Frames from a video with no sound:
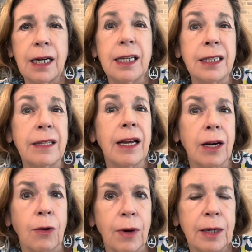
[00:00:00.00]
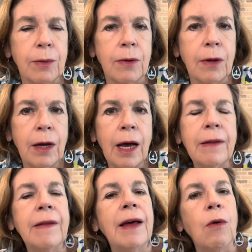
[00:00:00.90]
Isn't that incredible?
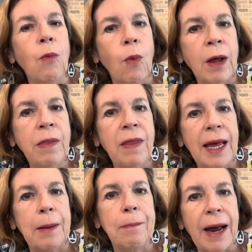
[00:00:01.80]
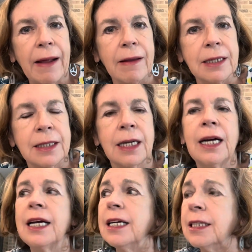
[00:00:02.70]
That one thing, balance,
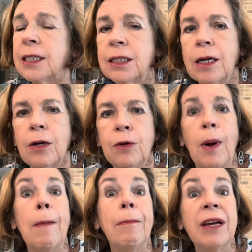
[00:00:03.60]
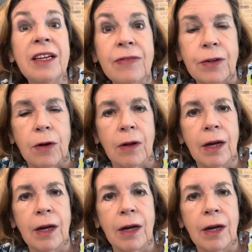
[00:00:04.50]
is so pivotal